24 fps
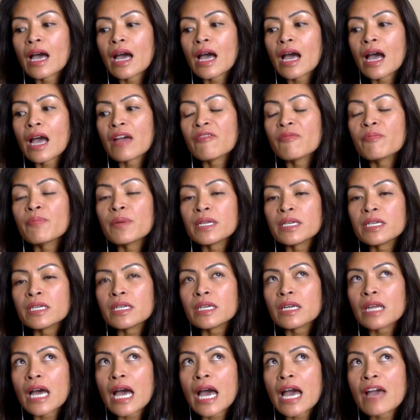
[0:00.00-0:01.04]

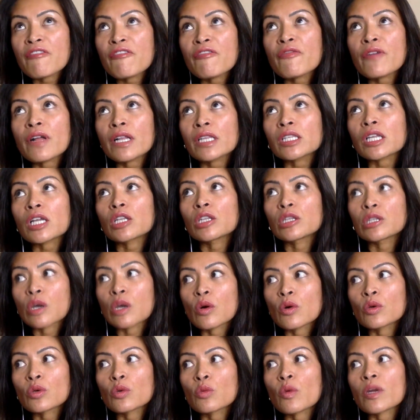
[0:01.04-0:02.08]
I've felt
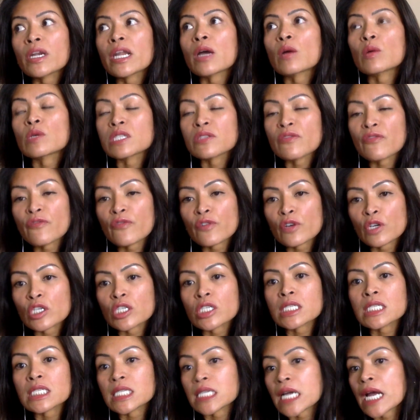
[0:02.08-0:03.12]
alone when I was
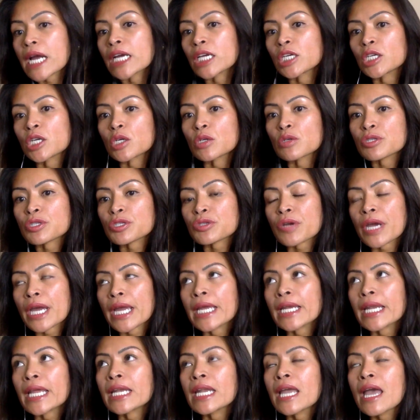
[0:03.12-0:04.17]
first diagnosed,
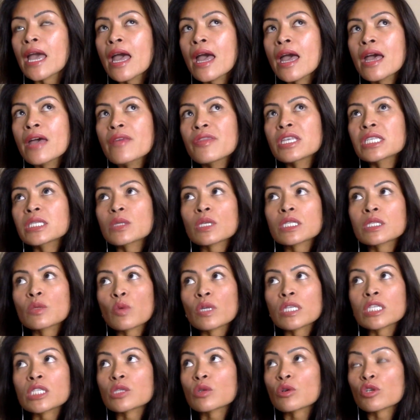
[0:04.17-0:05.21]
right? And this was
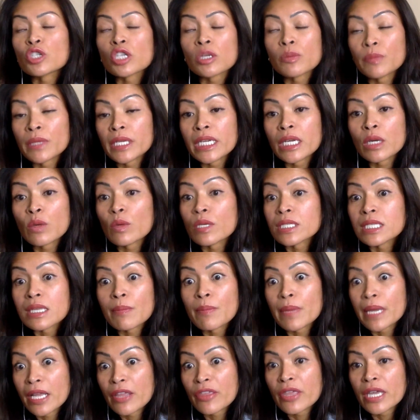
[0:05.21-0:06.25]
when social media was a
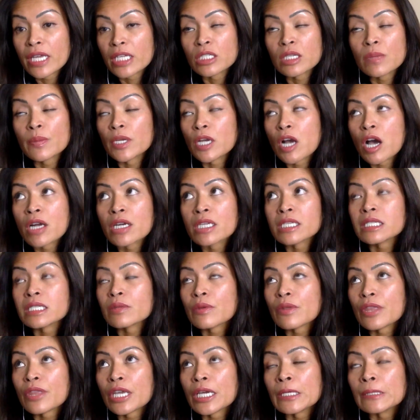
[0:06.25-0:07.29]
big thing, to be honest
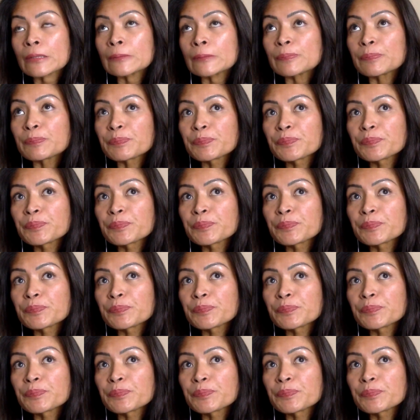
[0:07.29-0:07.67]
with you.